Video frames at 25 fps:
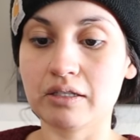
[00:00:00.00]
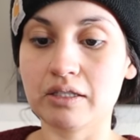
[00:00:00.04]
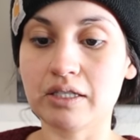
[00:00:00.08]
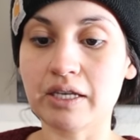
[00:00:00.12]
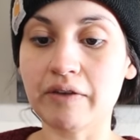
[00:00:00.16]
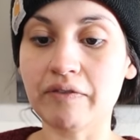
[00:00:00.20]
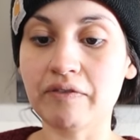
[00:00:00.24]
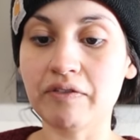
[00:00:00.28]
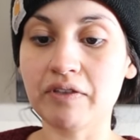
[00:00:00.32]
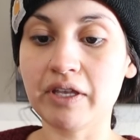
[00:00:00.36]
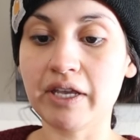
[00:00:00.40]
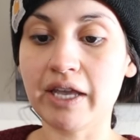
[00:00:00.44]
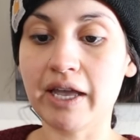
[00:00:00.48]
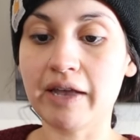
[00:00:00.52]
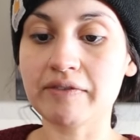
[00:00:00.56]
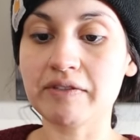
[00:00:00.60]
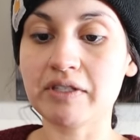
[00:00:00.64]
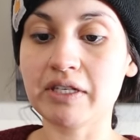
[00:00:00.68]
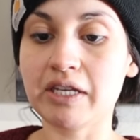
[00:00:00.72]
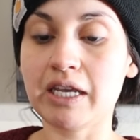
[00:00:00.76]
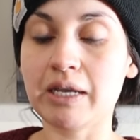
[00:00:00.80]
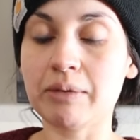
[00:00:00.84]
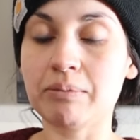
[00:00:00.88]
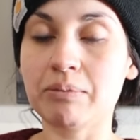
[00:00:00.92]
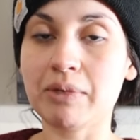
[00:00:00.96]
Definitely have to
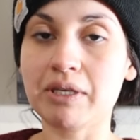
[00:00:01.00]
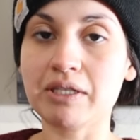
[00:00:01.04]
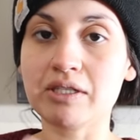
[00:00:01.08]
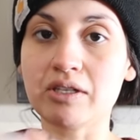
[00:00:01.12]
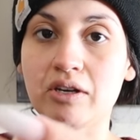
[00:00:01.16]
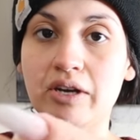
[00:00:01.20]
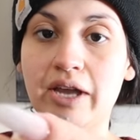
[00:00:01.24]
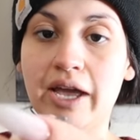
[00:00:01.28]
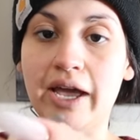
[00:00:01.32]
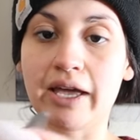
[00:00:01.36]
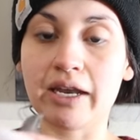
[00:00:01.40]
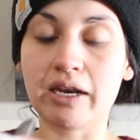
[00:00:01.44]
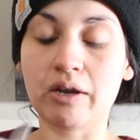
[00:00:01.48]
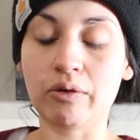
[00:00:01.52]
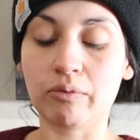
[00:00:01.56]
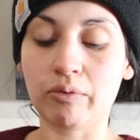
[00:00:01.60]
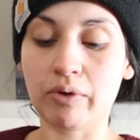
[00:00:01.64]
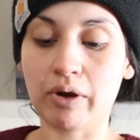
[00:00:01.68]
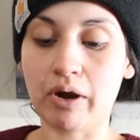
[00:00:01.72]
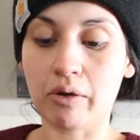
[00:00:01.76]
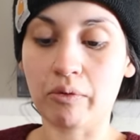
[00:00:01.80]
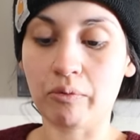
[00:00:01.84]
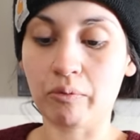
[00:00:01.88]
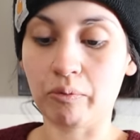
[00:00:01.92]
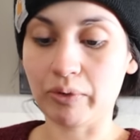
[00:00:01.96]
keep these on hand
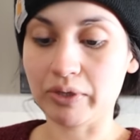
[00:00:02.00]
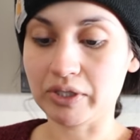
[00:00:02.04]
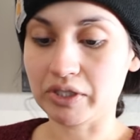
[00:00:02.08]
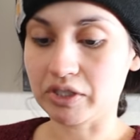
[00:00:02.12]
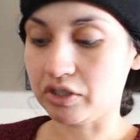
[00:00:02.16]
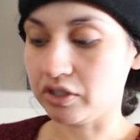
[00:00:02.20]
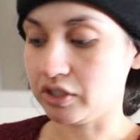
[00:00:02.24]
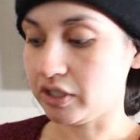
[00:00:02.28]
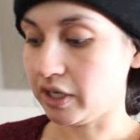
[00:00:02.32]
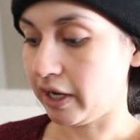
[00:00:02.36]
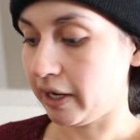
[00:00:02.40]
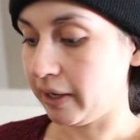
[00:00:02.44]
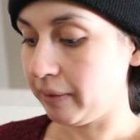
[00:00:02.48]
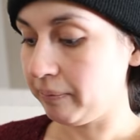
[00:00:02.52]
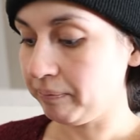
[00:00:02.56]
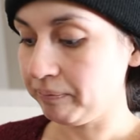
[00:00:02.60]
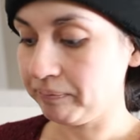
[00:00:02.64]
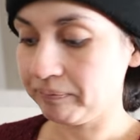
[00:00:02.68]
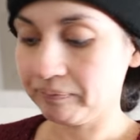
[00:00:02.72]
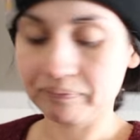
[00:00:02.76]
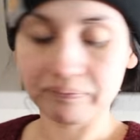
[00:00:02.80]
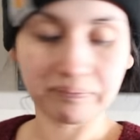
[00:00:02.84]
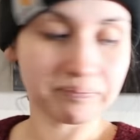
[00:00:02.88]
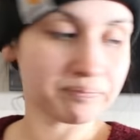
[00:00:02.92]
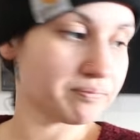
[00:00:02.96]
around winter time.
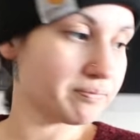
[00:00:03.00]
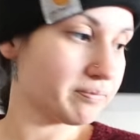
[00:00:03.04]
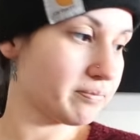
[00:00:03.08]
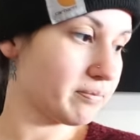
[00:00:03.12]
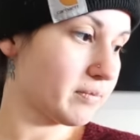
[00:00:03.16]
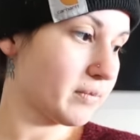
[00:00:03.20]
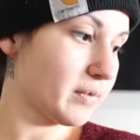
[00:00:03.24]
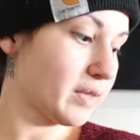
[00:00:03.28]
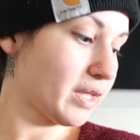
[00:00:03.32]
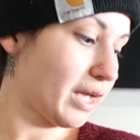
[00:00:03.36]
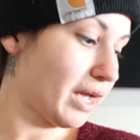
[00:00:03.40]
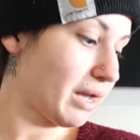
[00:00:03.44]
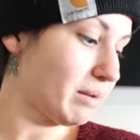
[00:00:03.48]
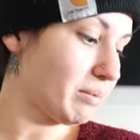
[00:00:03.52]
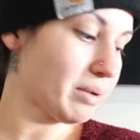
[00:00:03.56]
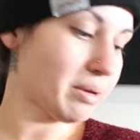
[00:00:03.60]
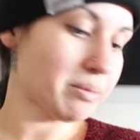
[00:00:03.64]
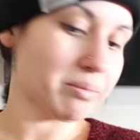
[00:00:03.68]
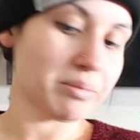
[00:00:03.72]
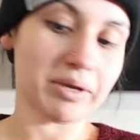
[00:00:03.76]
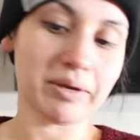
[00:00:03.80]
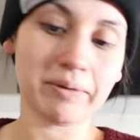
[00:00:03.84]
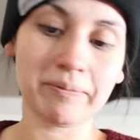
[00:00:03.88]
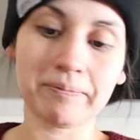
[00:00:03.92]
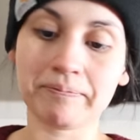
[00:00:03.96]
Hi,
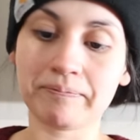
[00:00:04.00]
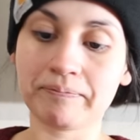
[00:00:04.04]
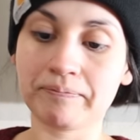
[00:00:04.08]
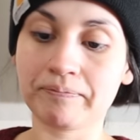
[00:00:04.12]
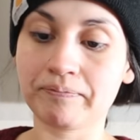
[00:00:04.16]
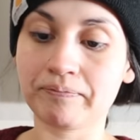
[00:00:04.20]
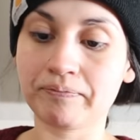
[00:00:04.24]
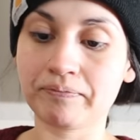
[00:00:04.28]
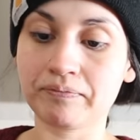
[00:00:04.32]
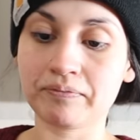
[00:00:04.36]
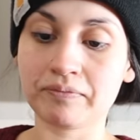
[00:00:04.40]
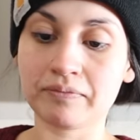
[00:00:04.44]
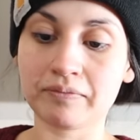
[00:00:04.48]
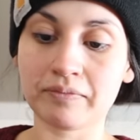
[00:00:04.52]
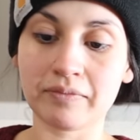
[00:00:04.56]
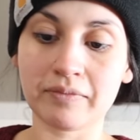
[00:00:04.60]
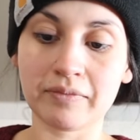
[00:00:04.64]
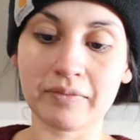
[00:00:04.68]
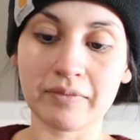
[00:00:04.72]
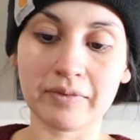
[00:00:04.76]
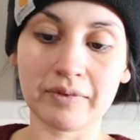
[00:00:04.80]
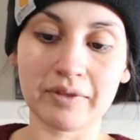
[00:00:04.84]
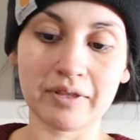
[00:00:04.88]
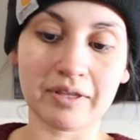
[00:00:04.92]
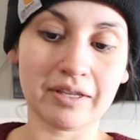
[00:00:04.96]
baby. Mom,
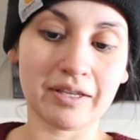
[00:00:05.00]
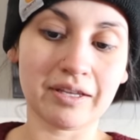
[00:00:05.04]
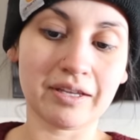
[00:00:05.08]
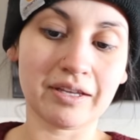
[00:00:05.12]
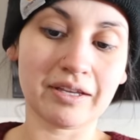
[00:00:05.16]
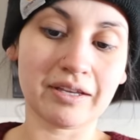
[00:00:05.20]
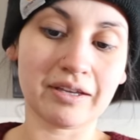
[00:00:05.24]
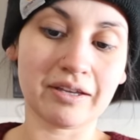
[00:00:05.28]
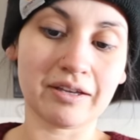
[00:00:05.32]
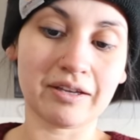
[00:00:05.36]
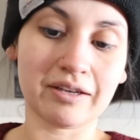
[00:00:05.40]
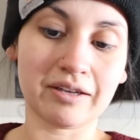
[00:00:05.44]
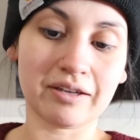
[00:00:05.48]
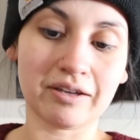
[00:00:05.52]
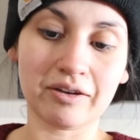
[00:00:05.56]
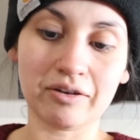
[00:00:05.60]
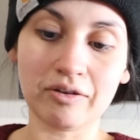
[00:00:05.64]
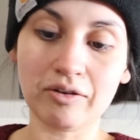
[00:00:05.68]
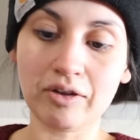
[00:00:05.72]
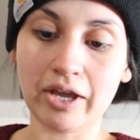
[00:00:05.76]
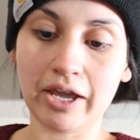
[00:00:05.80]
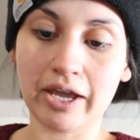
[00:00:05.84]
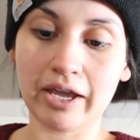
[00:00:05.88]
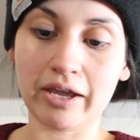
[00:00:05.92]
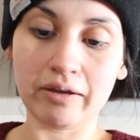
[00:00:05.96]
do.
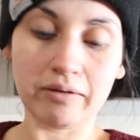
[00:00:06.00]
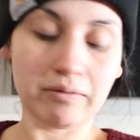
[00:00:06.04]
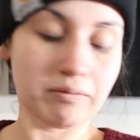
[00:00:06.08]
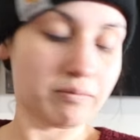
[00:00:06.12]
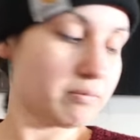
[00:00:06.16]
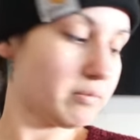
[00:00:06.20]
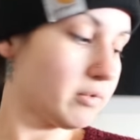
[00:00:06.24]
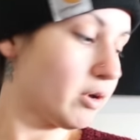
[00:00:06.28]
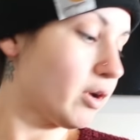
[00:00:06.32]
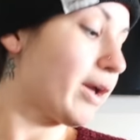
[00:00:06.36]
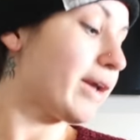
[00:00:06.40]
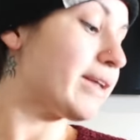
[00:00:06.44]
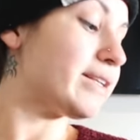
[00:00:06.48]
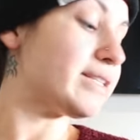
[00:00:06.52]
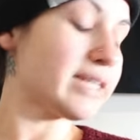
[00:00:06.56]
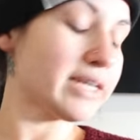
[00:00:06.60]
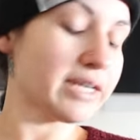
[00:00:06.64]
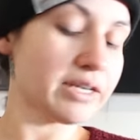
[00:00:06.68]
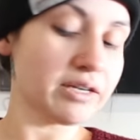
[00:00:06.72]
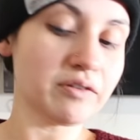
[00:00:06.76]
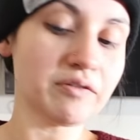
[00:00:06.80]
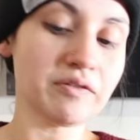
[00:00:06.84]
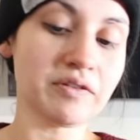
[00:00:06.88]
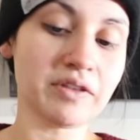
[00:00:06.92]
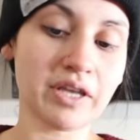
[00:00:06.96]
Okay. Okay,
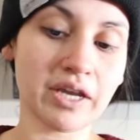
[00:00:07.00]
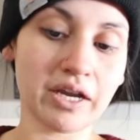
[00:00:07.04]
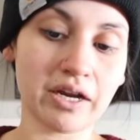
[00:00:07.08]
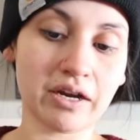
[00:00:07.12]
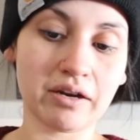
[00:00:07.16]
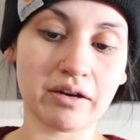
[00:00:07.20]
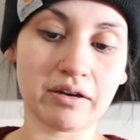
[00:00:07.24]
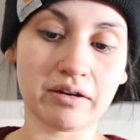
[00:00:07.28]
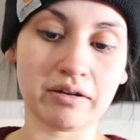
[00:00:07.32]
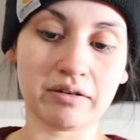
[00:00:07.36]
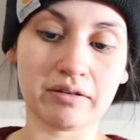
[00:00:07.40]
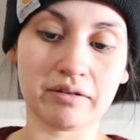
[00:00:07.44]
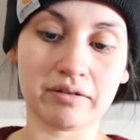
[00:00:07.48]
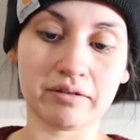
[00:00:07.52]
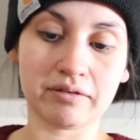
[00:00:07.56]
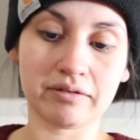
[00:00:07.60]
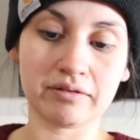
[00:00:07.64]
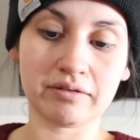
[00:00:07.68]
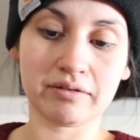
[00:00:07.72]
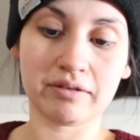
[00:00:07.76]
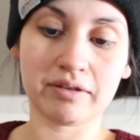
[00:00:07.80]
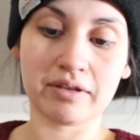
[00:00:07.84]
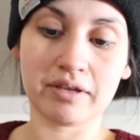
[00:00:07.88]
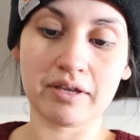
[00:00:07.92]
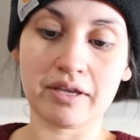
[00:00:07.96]
take it over there.
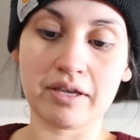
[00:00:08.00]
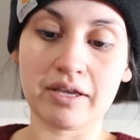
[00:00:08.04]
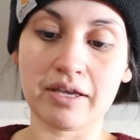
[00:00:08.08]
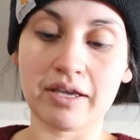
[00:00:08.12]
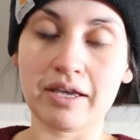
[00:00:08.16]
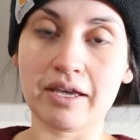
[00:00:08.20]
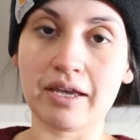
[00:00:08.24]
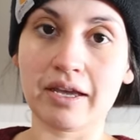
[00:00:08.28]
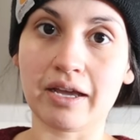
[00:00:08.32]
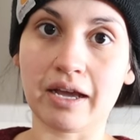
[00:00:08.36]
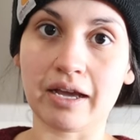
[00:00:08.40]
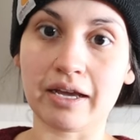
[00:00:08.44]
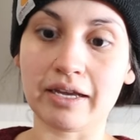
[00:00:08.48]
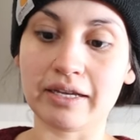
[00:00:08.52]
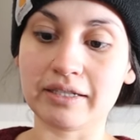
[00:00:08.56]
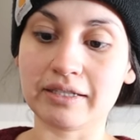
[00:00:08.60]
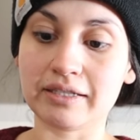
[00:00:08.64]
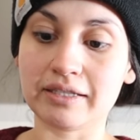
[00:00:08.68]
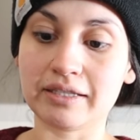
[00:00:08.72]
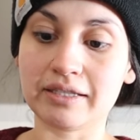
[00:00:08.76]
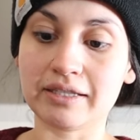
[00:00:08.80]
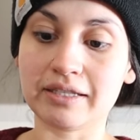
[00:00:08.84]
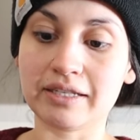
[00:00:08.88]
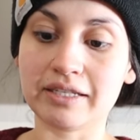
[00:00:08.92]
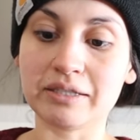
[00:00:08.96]
Mom.
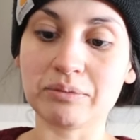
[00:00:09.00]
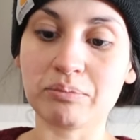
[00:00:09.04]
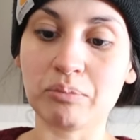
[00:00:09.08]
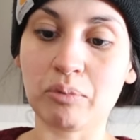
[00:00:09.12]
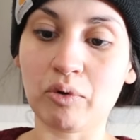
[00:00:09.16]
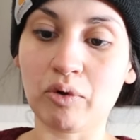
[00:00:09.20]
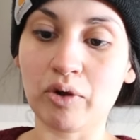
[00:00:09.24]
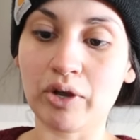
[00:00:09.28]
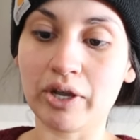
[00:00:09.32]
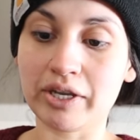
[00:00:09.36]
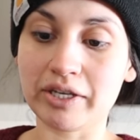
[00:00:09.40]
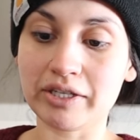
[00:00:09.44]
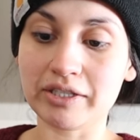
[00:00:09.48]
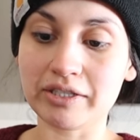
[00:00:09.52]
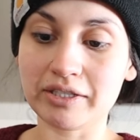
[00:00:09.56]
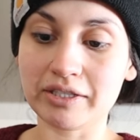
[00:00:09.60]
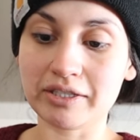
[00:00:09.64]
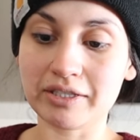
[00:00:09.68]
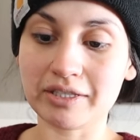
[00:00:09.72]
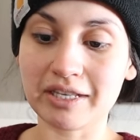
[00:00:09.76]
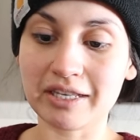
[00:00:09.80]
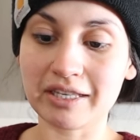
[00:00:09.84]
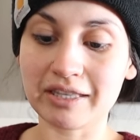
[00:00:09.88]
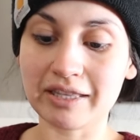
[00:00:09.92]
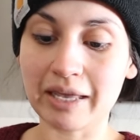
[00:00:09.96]
Guys, these
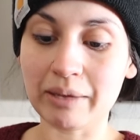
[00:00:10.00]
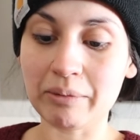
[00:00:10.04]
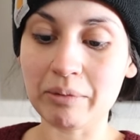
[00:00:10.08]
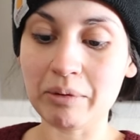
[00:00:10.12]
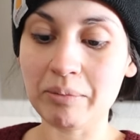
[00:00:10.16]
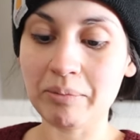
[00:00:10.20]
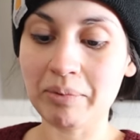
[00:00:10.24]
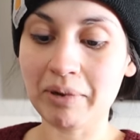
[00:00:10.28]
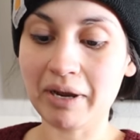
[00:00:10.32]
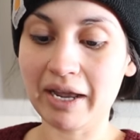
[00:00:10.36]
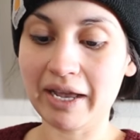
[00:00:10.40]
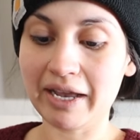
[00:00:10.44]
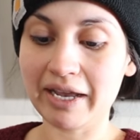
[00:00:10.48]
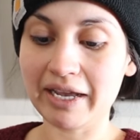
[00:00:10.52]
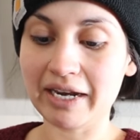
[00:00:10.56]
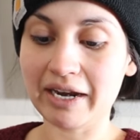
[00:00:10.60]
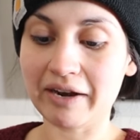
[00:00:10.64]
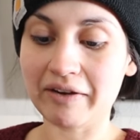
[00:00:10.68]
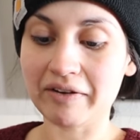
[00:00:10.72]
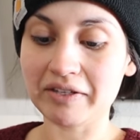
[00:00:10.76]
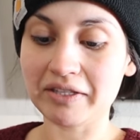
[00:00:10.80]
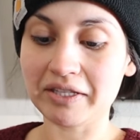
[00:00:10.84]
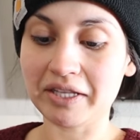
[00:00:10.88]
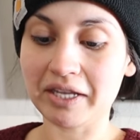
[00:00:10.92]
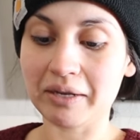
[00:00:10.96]
boys, they've been playing and
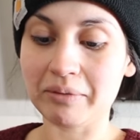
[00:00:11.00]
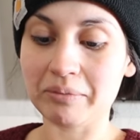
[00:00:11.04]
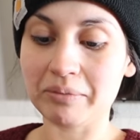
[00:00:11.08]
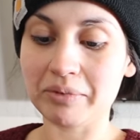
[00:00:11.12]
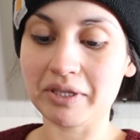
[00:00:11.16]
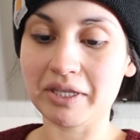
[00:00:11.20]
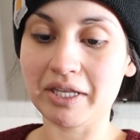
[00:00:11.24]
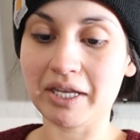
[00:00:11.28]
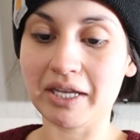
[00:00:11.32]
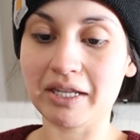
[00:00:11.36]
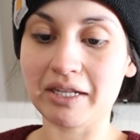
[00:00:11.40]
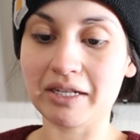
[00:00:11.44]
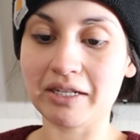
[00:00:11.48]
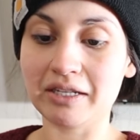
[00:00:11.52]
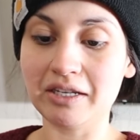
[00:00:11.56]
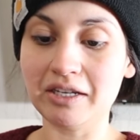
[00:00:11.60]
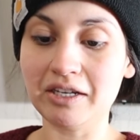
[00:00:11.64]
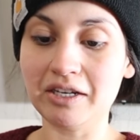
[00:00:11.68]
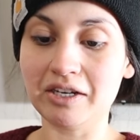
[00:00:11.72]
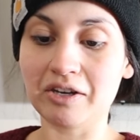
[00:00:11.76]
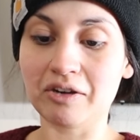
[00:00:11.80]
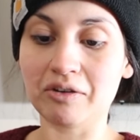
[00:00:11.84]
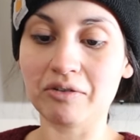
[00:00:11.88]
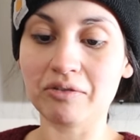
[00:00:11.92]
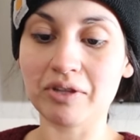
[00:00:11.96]
everything, but then,
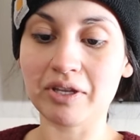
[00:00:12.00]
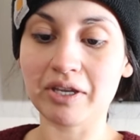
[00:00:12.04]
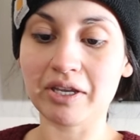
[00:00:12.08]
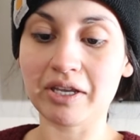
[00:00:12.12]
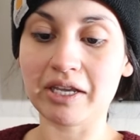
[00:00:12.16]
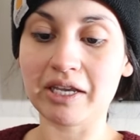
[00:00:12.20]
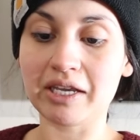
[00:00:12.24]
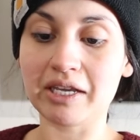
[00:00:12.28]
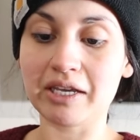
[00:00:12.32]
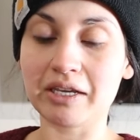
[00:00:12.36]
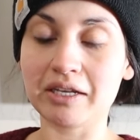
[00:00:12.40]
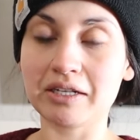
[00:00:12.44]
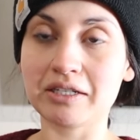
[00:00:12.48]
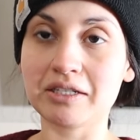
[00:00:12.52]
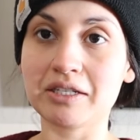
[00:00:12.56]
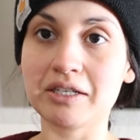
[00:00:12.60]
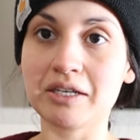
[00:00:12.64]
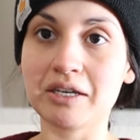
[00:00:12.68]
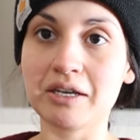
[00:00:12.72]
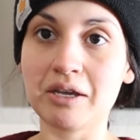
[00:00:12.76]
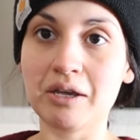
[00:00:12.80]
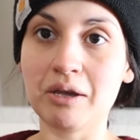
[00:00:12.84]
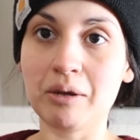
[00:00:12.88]
you know, they get